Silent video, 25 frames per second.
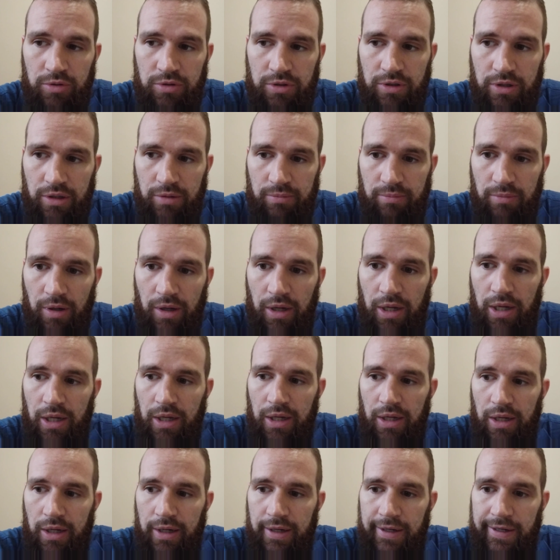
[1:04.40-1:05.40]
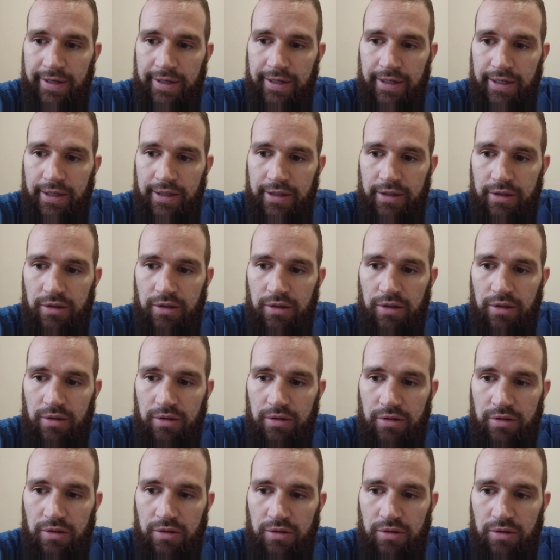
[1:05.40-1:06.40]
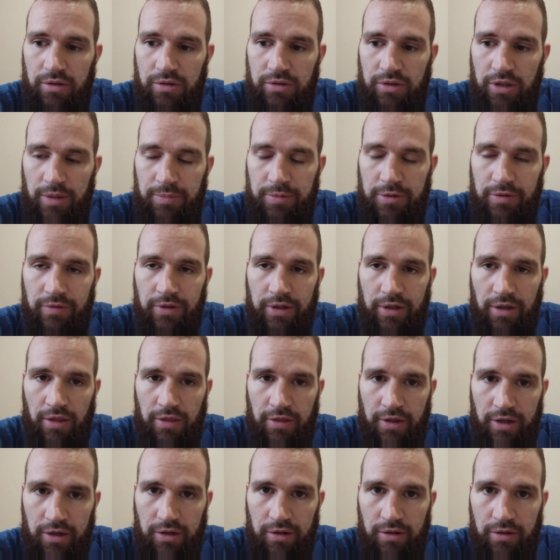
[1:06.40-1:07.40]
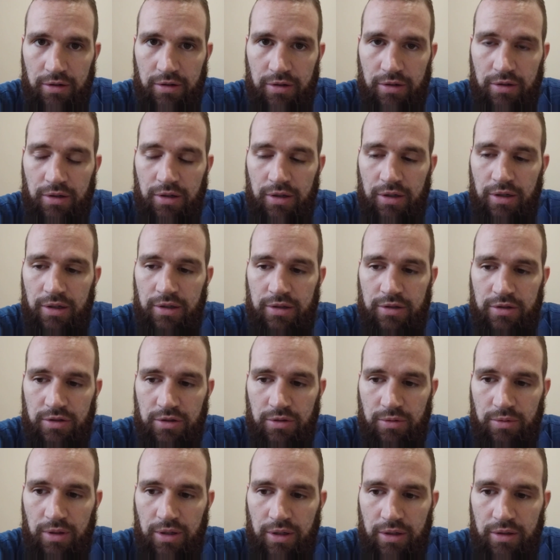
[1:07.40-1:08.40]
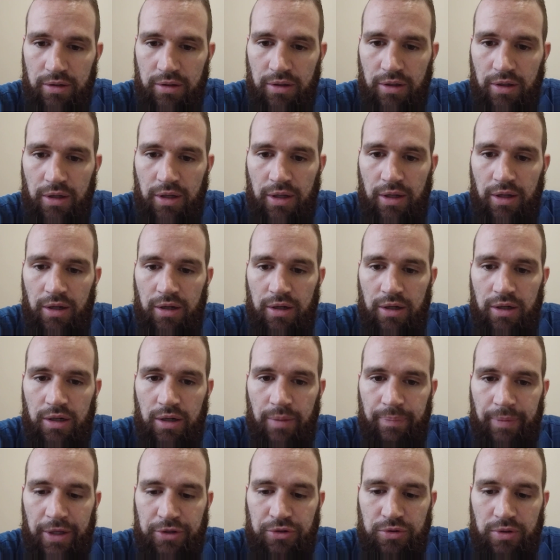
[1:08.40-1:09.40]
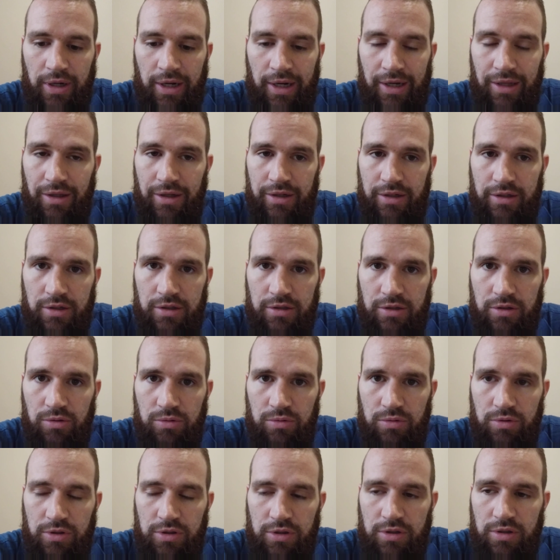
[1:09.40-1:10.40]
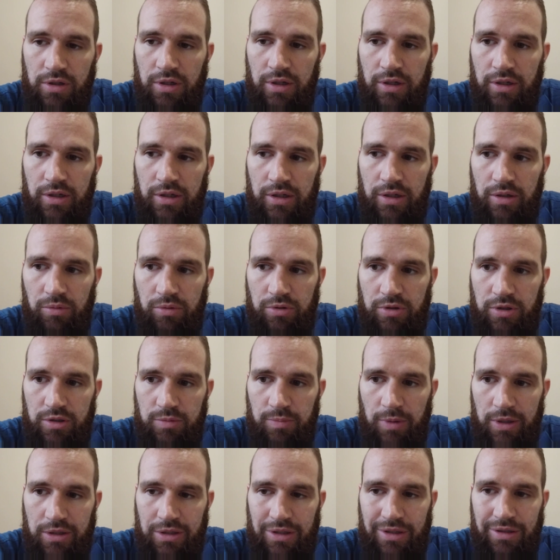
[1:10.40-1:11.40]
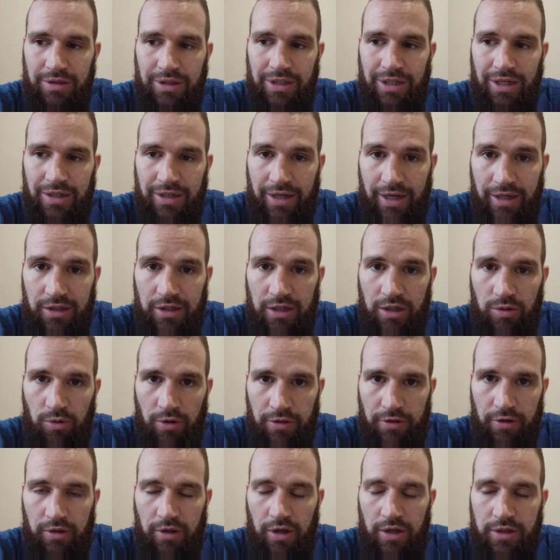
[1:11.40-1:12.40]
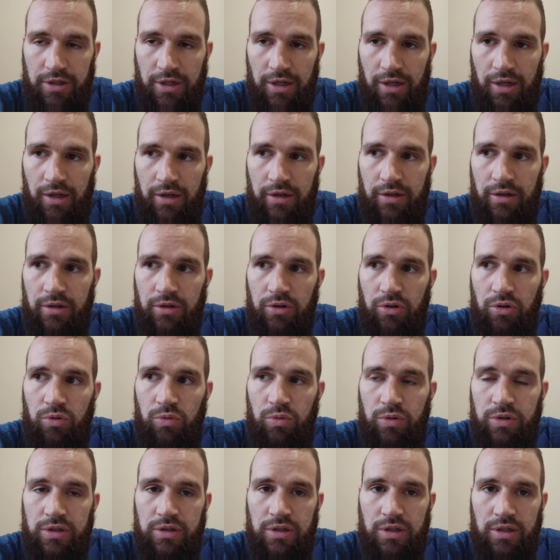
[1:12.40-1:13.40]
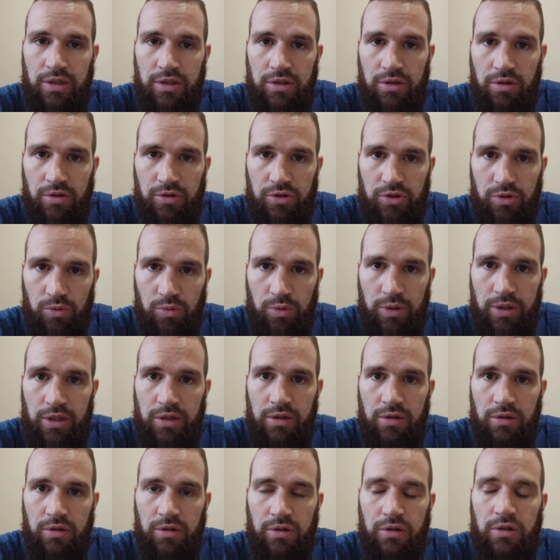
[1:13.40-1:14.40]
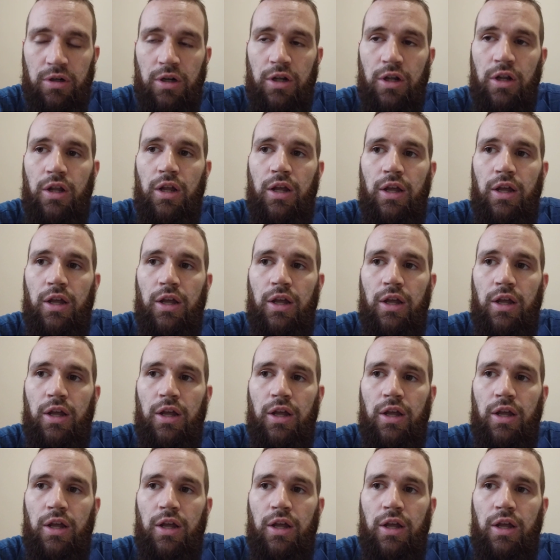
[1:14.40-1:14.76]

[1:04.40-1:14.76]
using types of like dhikr and so on. That's what I like to use, which is basically connecting with Allah Ta'ala, who is the true healer,